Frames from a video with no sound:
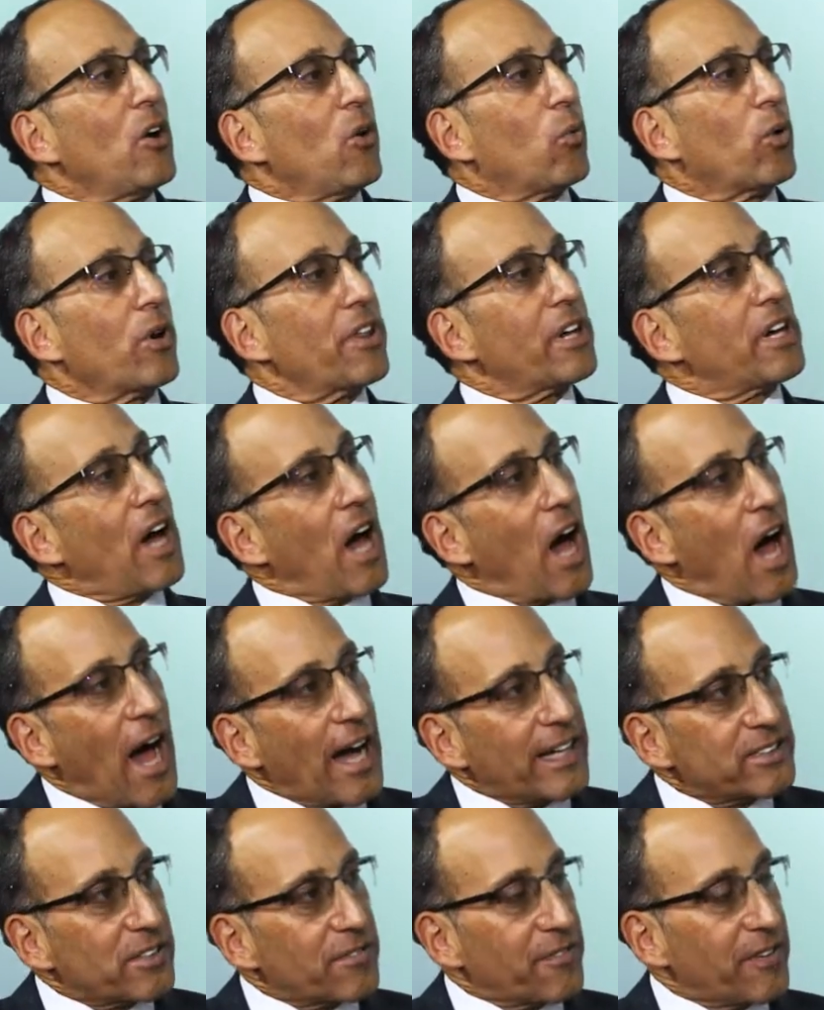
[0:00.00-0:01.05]
What are the
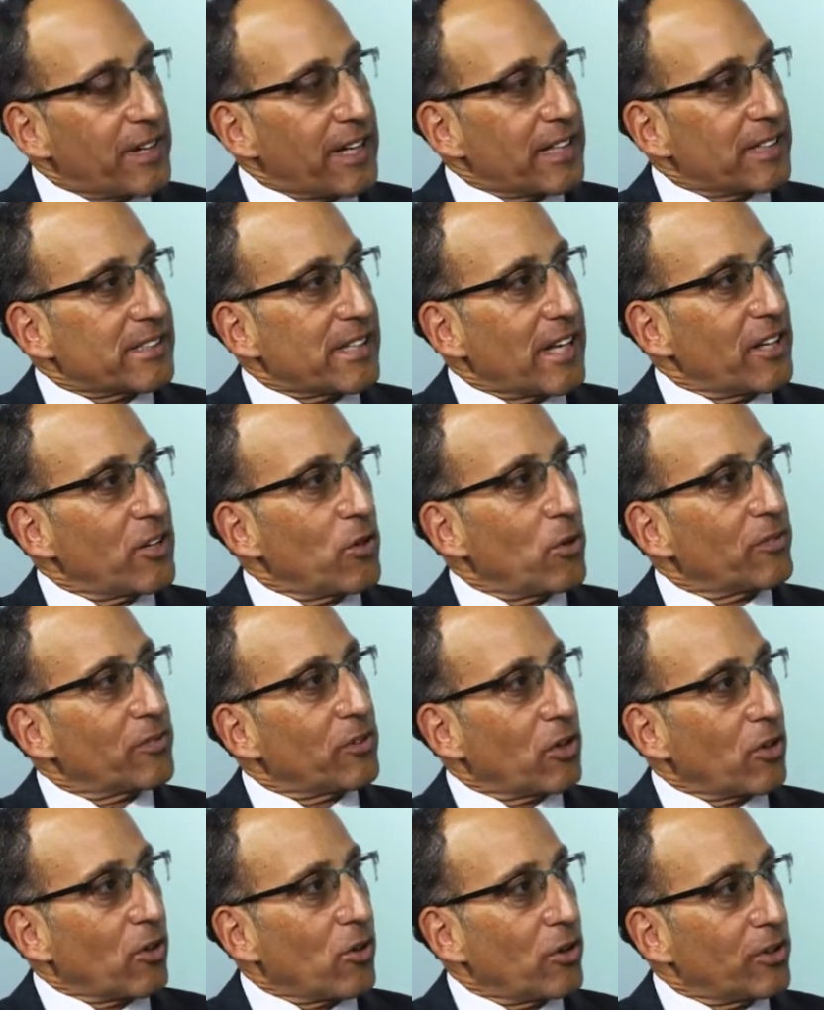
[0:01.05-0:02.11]
kinds of things that you have
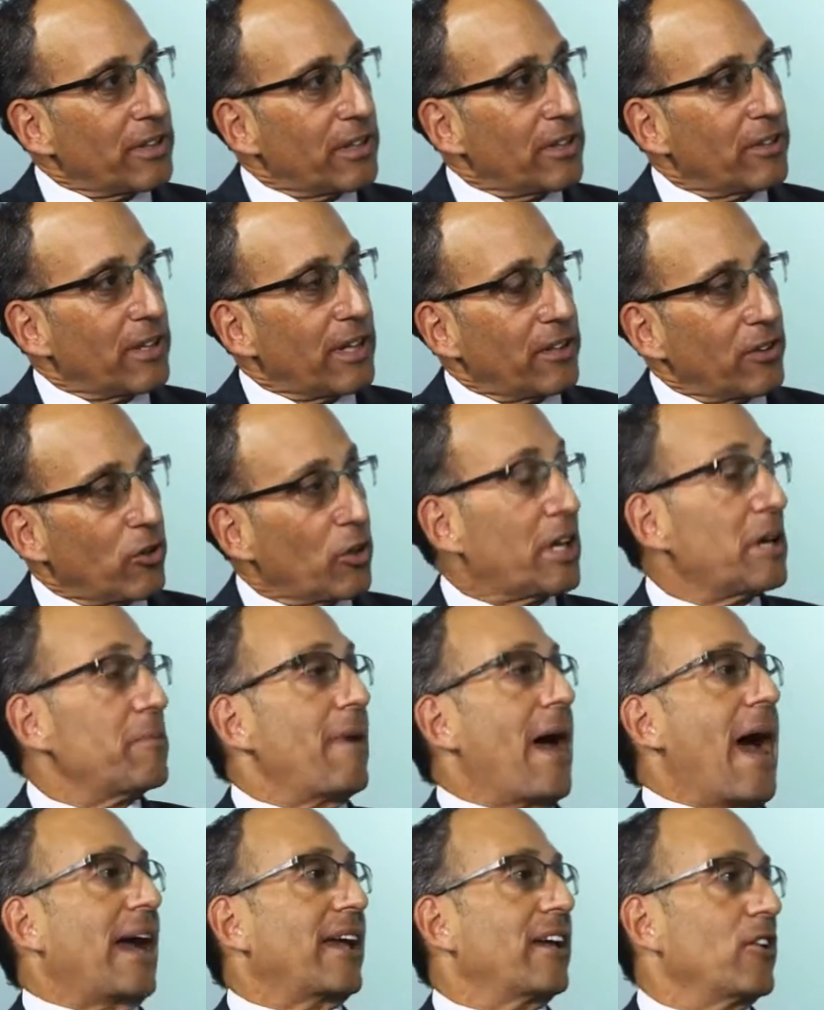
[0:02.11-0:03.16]
learned in, in looking
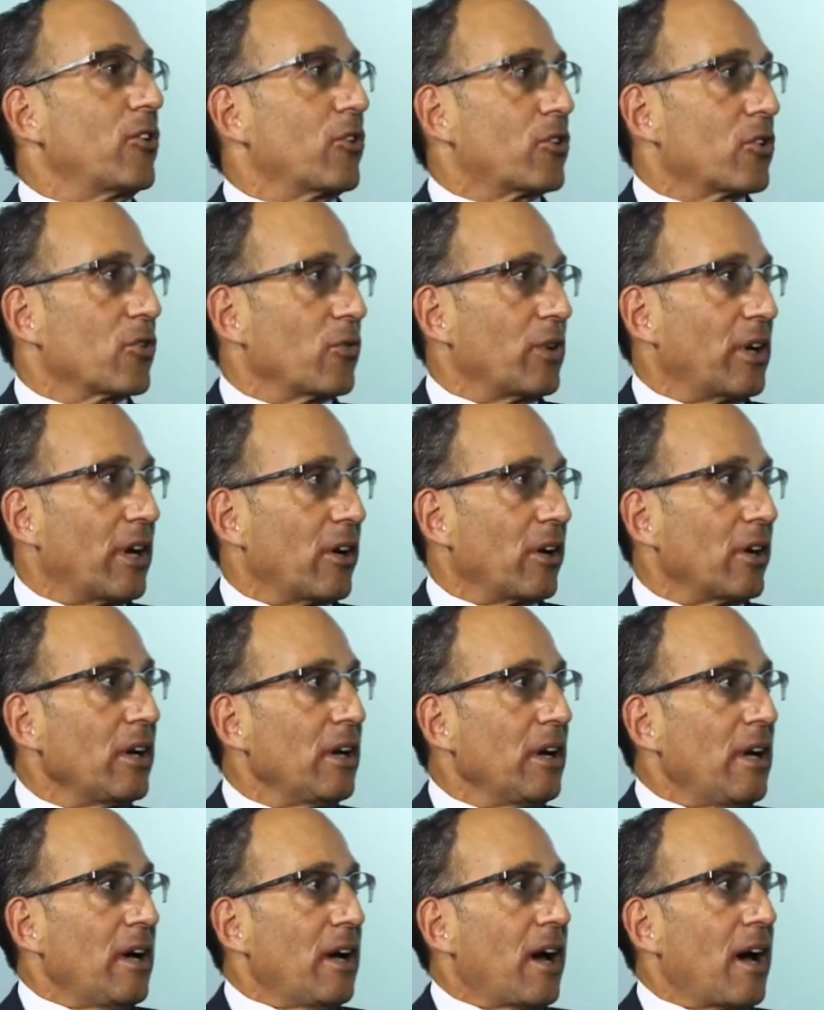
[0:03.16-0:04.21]
back at your career
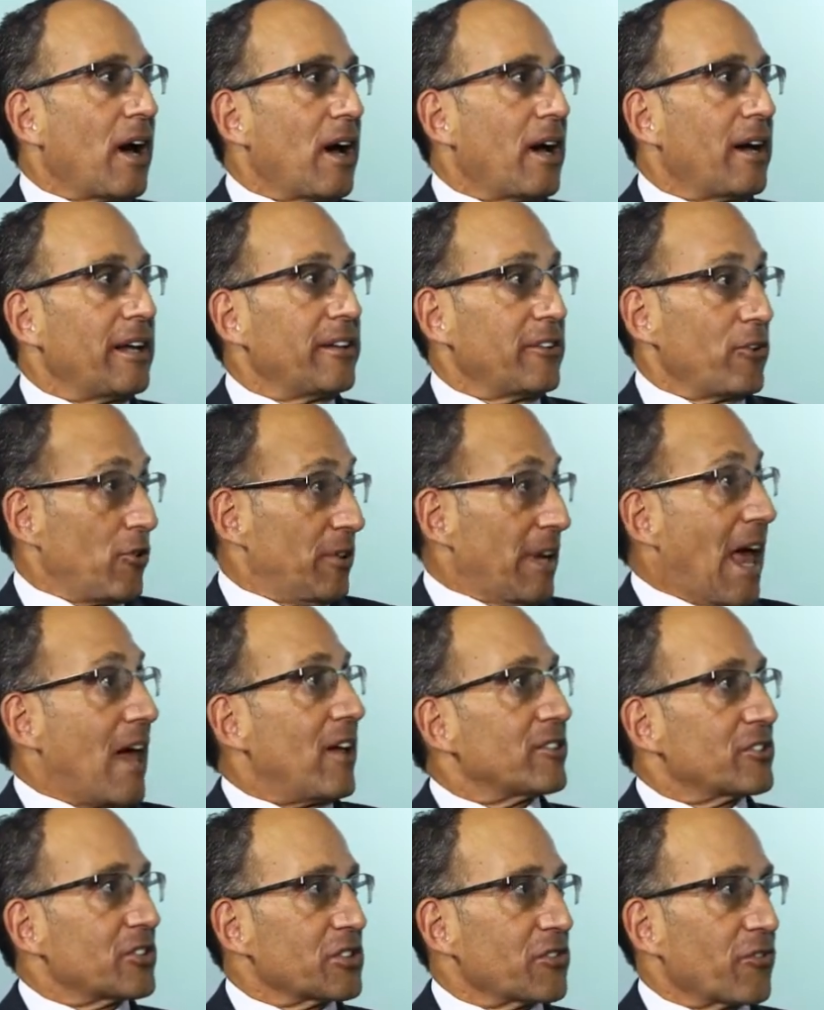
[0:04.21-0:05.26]
uh, in your
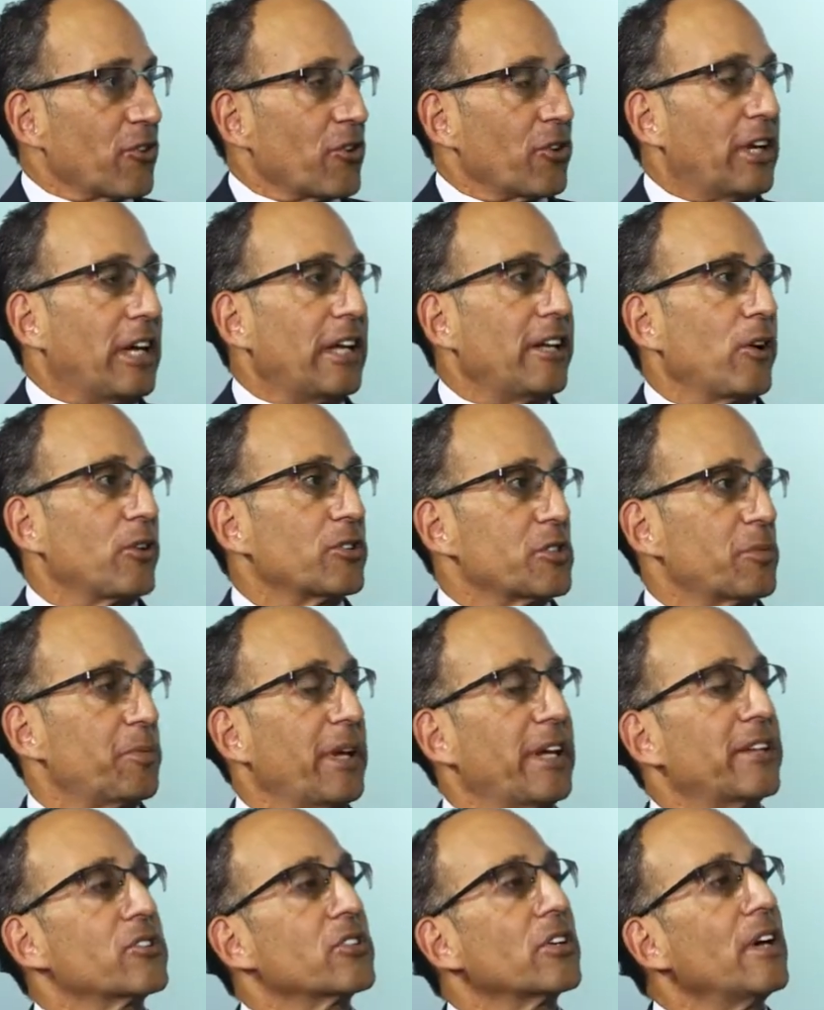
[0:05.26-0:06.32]
analysis for your keynote
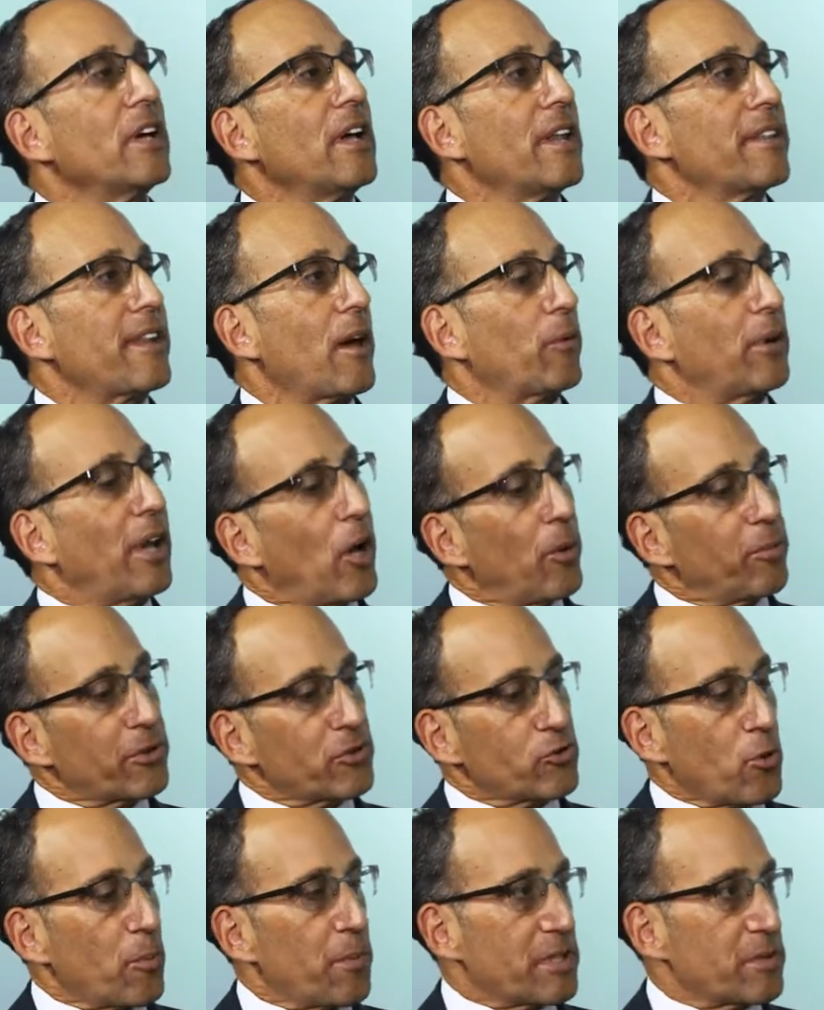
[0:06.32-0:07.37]
speech that would help a
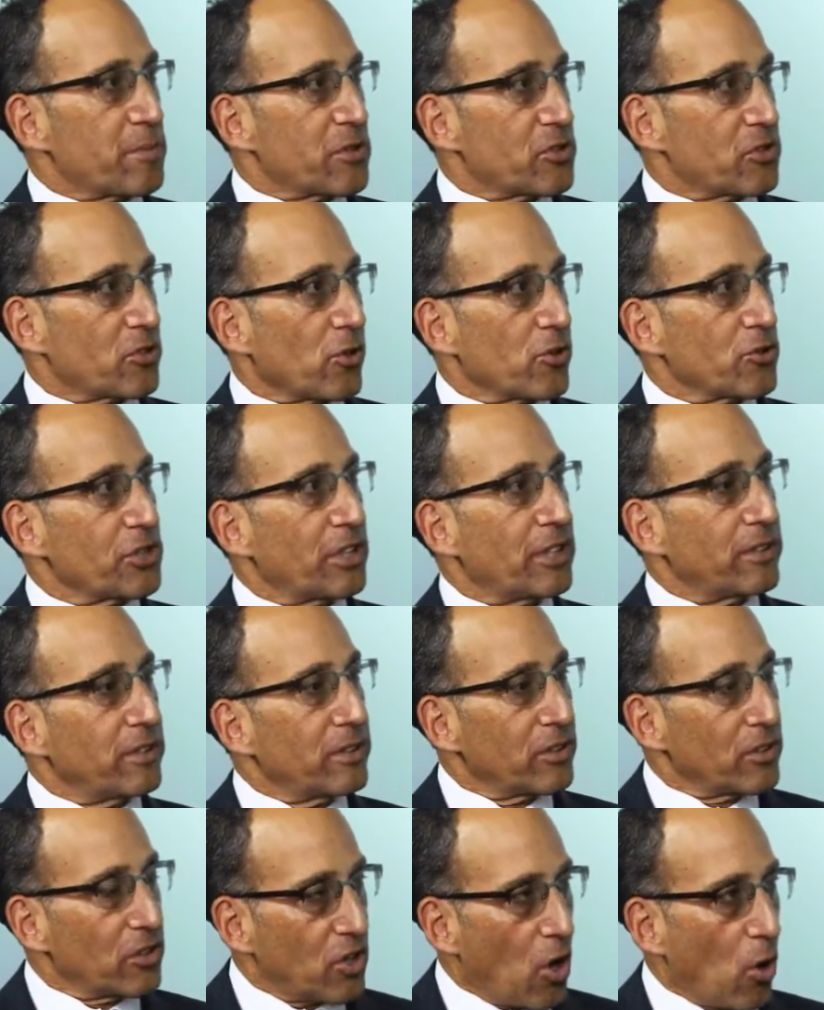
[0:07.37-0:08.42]
strabismus surgeon
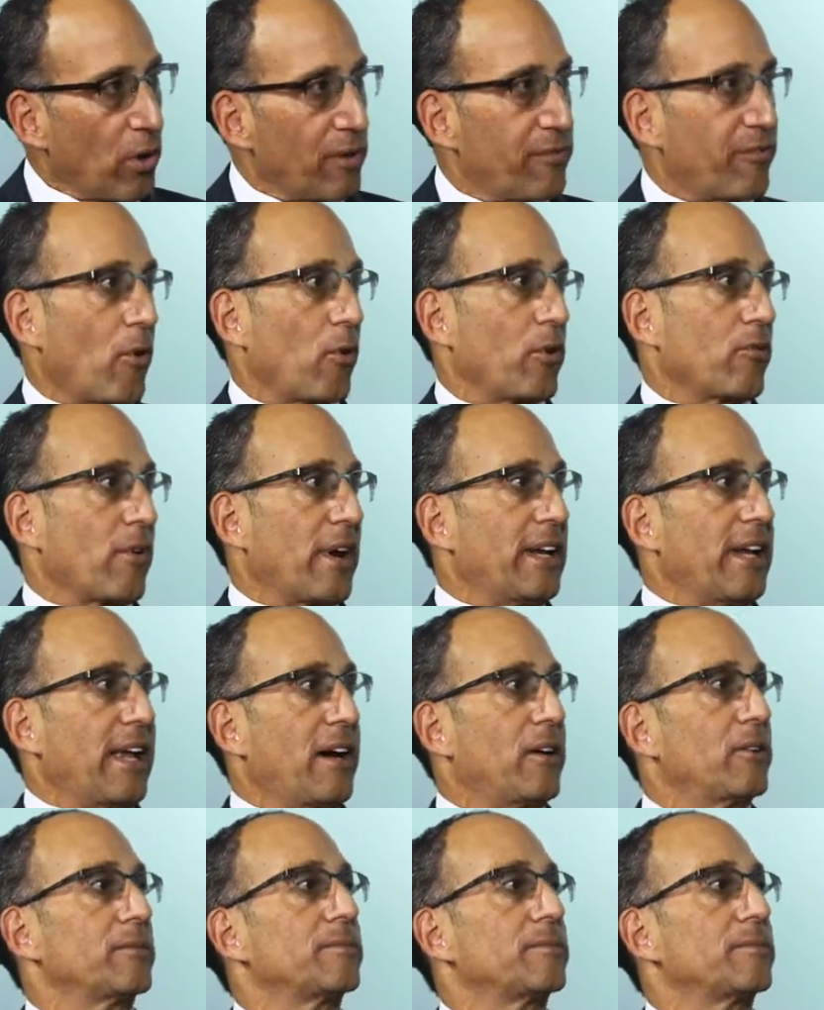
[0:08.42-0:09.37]
going forward right now?